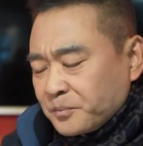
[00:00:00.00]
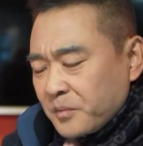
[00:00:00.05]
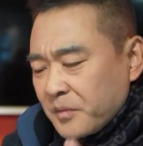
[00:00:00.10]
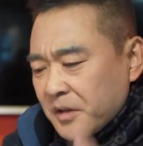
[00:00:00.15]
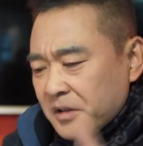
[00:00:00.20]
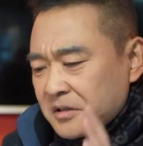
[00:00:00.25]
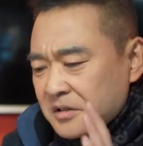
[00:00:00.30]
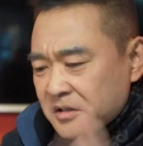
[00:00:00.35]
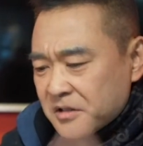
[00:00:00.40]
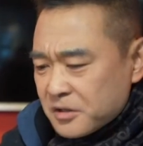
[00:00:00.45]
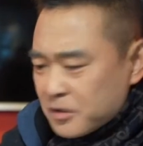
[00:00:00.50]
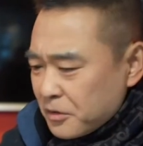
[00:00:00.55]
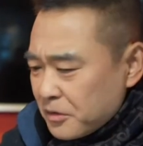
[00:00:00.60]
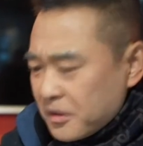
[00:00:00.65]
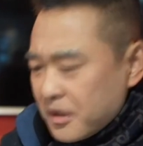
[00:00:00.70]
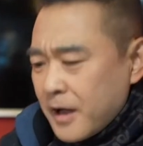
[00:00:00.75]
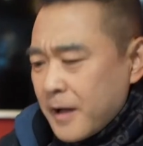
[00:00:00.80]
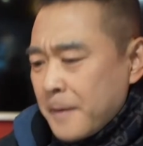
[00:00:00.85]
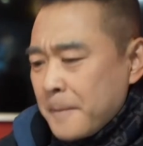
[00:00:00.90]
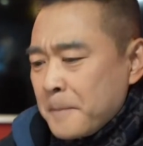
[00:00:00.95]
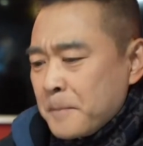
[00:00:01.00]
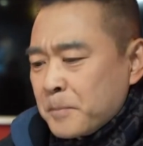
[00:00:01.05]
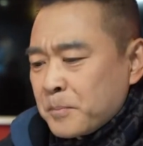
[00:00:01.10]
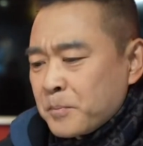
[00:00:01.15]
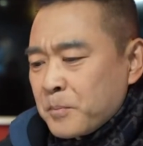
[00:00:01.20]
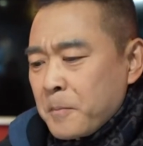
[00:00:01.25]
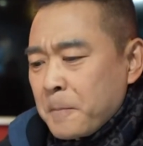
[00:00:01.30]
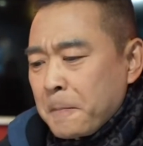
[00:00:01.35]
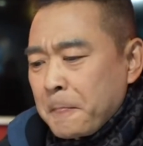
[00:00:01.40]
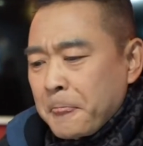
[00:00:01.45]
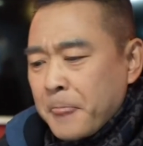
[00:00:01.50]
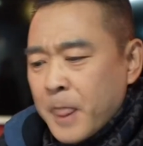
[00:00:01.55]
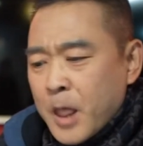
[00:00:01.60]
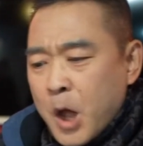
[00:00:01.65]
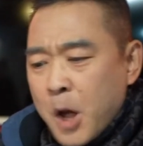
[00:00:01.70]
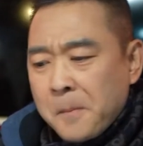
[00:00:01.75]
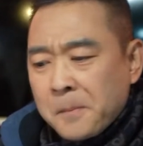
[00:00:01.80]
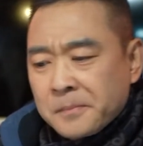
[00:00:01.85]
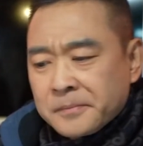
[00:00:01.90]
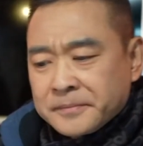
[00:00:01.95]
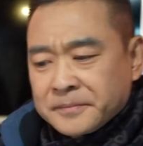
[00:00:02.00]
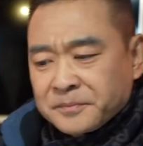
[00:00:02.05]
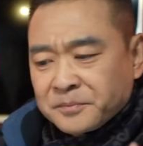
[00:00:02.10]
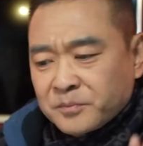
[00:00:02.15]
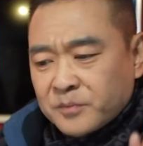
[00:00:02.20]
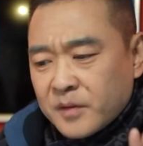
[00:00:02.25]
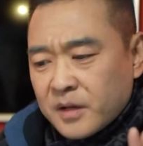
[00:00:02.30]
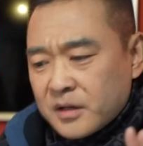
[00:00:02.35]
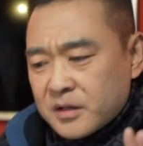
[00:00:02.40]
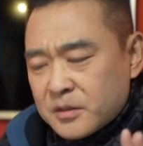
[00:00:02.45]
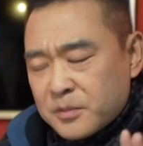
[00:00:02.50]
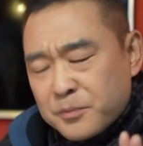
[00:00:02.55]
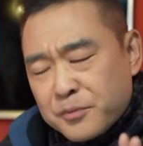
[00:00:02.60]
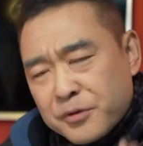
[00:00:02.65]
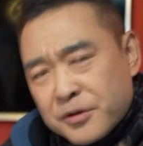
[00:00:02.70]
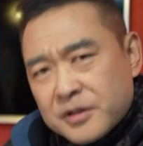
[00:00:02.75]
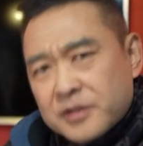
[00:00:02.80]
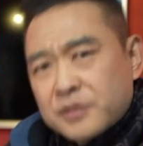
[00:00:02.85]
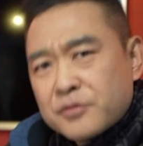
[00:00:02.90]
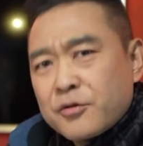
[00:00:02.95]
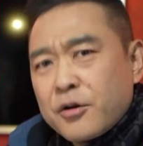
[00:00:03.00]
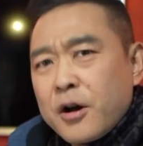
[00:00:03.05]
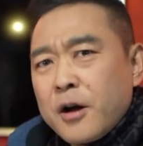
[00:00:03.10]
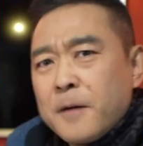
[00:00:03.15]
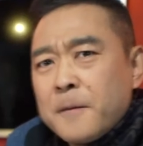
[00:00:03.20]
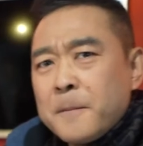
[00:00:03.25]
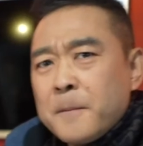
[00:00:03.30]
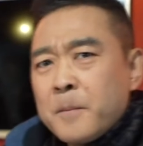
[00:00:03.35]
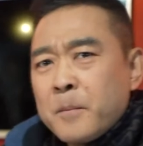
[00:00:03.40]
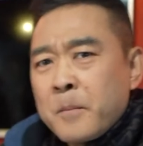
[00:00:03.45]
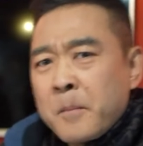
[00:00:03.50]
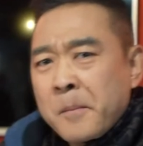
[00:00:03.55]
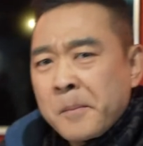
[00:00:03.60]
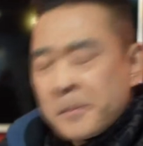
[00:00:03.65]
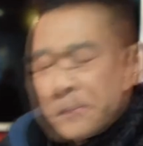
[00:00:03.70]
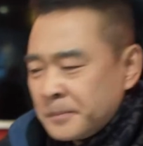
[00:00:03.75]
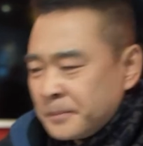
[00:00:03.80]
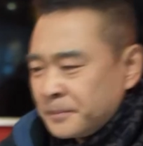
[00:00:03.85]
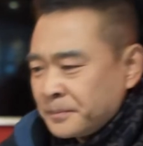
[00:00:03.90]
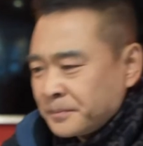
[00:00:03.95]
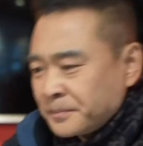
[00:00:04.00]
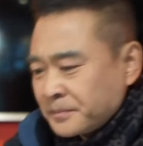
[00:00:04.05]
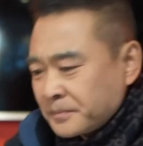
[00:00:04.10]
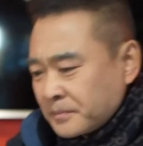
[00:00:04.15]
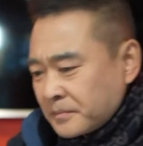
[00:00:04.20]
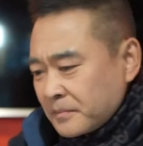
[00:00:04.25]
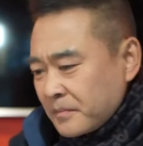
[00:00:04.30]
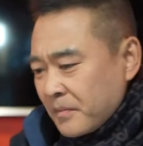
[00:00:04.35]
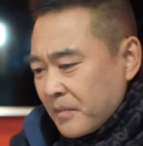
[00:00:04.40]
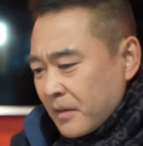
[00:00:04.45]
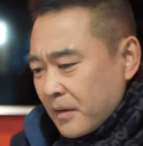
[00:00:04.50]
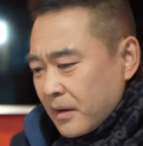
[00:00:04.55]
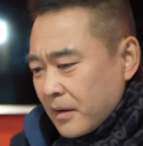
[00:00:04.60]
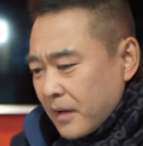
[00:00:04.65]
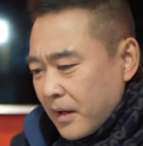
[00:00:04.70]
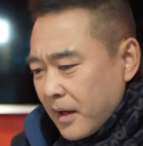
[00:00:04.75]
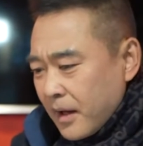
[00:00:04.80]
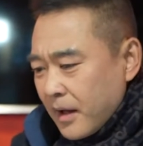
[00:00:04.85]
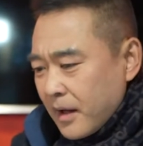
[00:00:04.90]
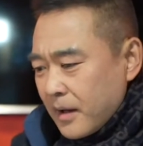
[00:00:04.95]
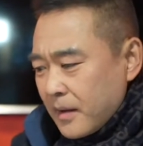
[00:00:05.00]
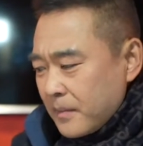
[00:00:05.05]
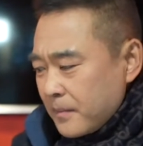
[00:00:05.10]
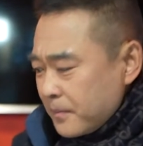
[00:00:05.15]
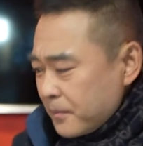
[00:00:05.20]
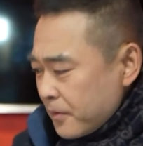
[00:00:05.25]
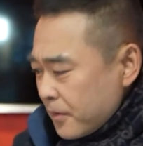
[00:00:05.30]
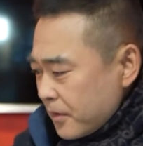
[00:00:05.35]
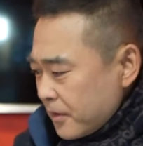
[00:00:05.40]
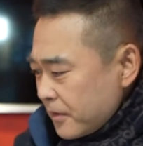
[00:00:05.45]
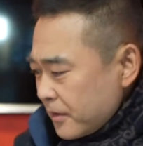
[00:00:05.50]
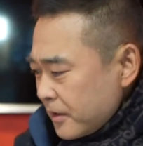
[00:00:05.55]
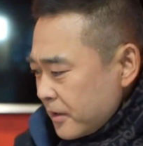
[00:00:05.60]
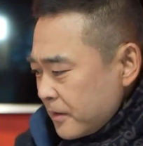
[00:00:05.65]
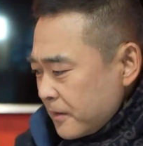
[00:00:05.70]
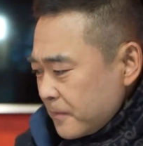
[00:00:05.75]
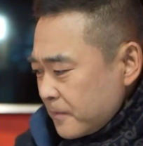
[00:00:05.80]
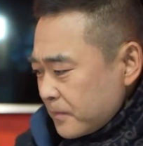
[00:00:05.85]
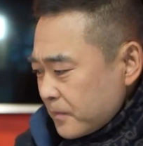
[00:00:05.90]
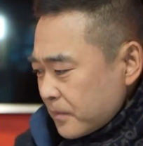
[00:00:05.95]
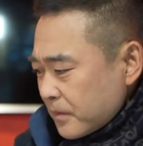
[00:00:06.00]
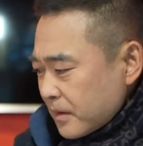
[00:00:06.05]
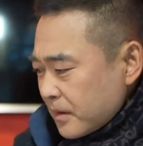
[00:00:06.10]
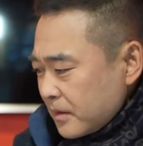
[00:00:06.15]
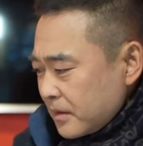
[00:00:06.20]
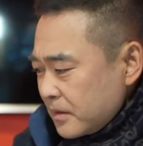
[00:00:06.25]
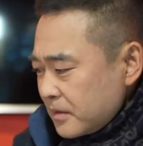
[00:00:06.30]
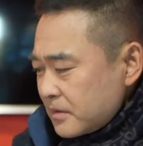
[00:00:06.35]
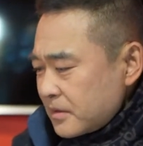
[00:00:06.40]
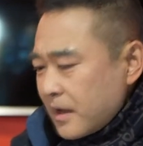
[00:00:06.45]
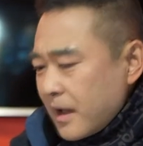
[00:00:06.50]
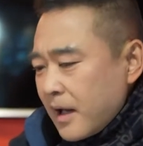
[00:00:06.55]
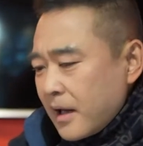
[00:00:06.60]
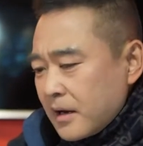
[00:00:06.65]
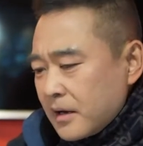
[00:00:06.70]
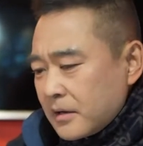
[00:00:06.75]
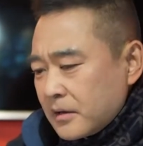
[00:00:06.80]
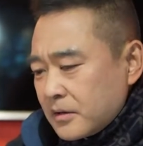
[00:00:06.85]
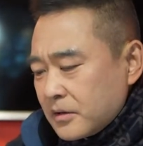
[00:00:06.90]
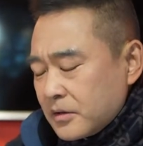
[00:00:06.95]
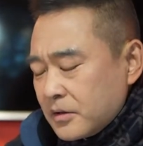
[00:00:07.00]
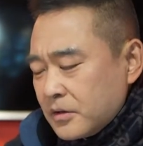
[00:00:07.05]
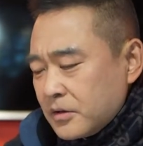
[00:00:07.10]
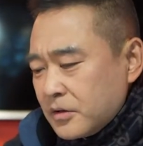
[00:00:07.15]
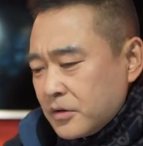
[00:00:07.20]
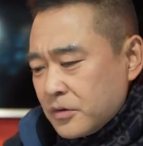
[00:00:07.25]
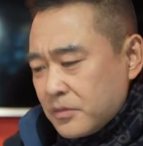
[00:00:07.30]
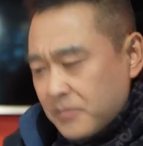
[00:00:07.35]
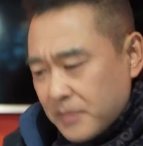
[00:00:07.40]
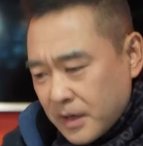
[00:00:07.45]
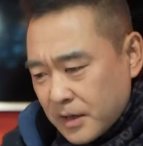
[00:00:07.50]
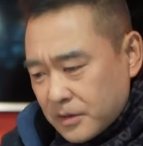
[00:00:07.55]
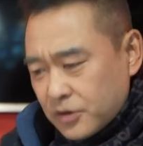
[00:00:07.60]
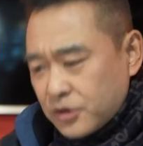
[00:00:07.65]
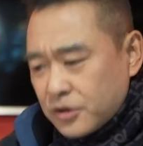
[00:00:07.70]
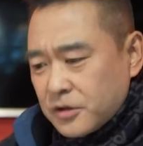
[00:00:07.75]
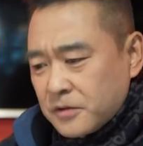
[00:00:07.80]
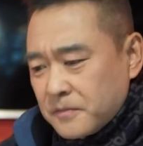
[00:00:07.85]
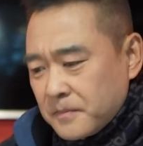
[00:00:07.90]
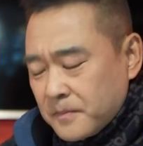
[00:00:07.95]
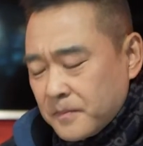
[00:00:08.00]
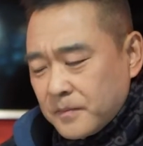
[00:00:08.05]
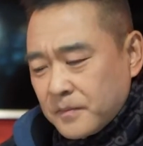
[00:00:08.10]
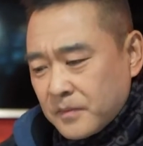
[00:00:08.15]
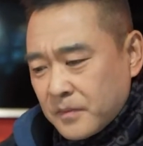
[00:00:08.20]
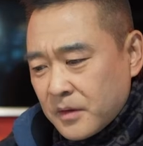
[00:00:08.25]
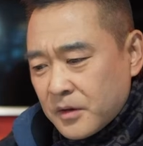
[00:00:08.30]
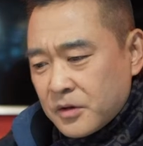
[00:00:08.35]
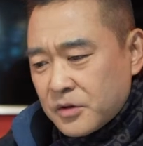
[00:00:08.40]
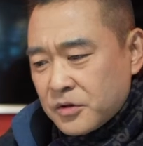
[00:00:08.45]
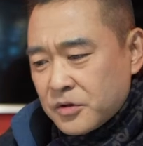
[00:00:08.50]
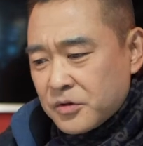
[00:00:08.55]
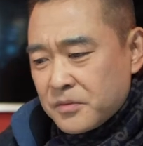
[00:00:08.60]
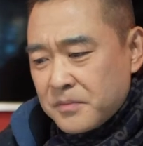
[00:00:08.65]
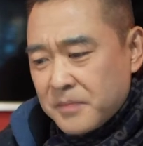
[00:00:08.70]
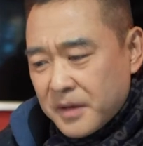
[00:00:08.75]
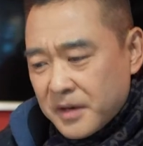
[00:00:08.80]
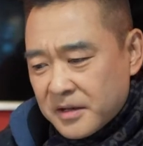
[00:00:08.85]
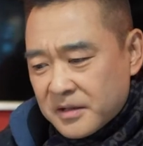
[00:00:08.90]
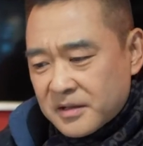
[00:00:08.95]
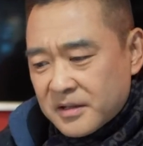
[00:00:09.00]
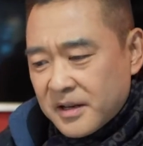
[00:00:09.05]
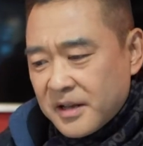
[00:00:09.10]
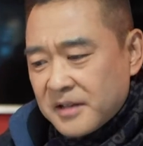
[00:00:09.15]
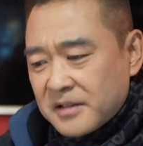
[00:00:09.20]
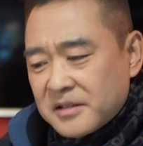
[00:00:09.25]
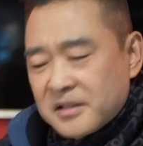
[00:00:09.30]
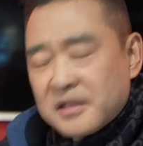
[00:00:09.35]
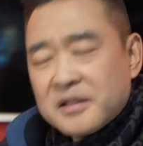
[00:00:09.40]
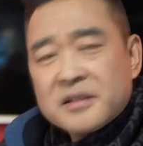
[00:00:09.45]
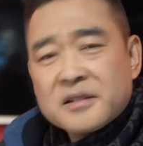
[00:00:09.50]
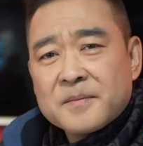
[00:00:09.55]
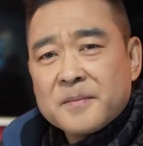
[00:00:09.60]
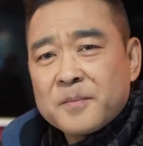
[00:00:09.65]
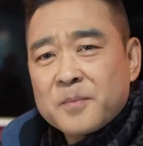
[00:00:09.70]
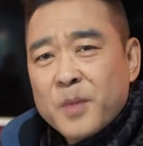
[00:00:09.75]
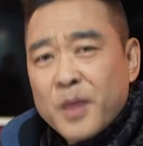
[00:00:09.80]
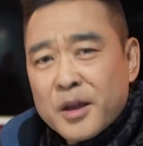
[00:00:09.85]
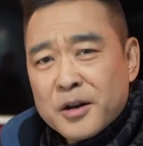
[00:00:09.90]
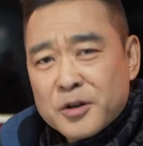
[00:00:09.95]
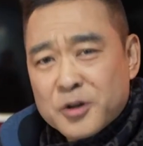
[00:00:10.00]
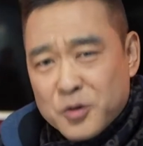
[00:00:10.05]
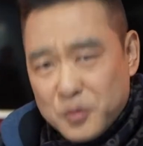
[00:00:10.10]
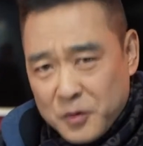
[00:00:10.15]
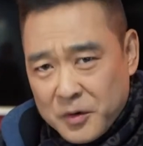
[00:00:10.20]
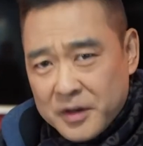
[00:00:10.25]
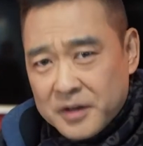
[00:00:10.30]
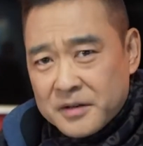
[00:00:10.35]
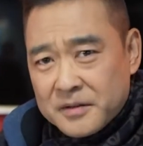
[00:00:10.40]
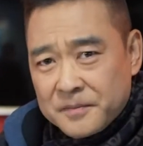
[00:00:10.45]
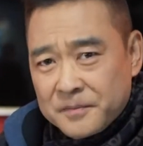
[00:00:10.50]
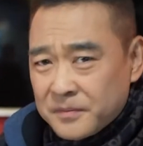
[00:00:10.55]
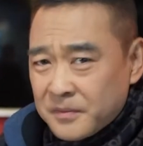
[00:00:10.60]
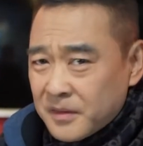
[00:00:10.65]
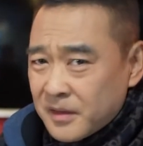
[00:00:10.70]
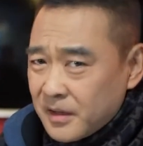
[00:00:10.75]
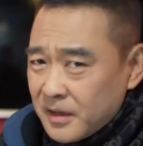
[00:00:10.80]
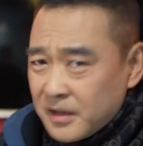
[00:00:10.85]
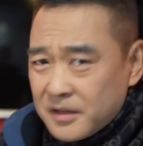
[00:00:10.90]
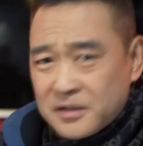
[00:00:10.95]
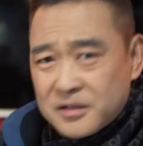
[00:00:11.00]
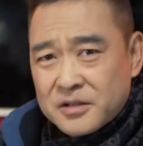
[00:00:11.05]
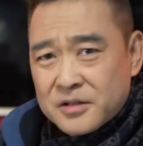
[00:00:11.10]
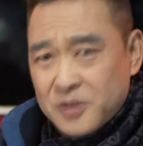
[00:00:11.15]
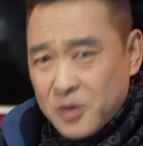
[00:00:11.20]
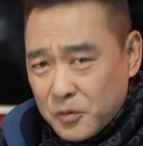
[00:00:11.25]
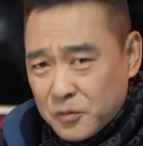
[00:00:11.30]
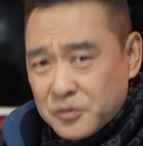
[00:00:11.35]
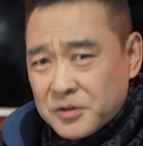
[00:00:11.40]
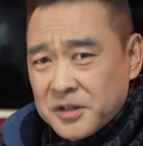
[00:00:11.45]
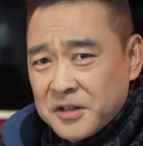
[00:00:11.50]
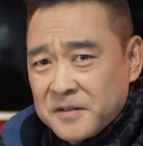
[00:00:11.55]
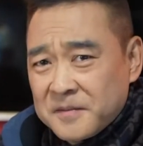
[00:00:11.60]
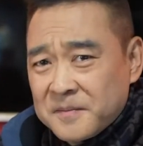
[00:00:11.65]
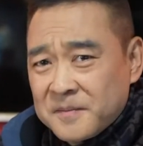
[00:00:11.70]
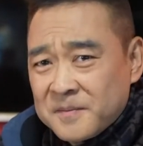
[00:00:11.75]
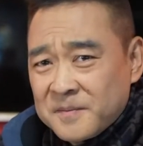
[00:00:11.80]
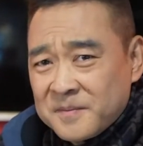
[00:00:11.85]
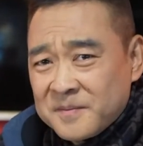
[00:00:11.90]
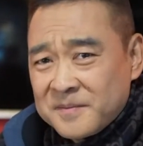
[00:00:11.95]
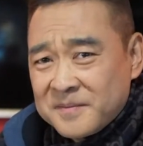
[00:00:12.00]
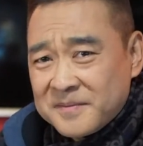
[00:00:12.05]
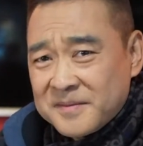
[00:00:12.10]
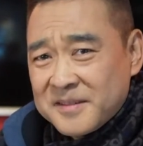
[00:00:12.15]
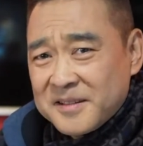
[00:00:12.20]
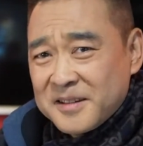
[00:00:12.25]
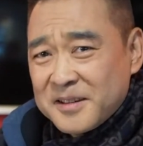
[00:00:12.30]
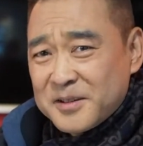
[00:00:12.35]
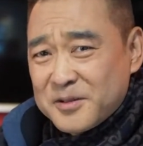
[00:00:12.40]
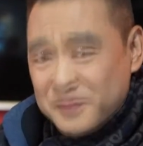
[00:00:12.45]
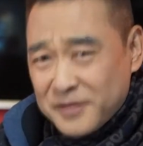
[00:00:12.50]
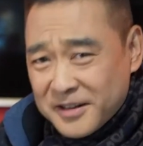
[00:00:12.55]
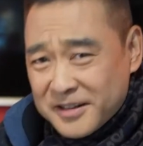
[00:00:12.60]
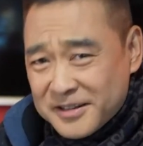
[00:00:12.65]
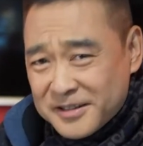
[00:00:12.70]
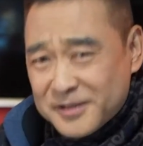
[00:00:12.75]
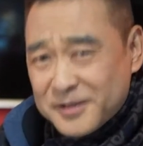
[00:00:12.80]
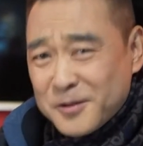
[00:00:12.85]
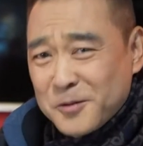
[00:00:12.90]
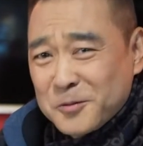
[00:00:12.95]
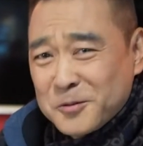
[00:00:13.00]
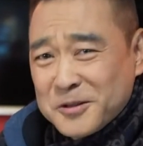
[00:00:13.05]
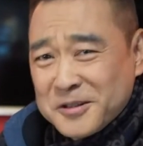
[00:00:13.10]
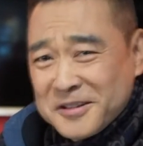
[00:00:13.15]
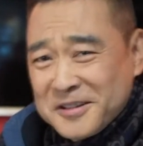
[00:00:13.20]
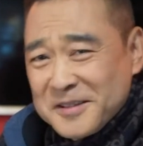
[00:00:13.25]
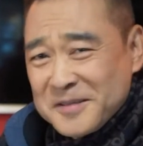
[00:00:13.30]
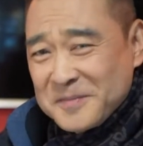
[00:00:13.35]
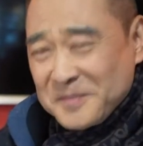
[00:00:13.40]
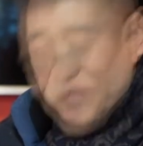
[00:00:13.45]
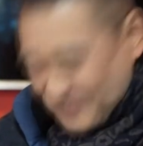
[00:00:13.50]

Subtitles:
It's still there. It's pretty strong. And probably he's added too many slices to it. It's salty. It's really salty.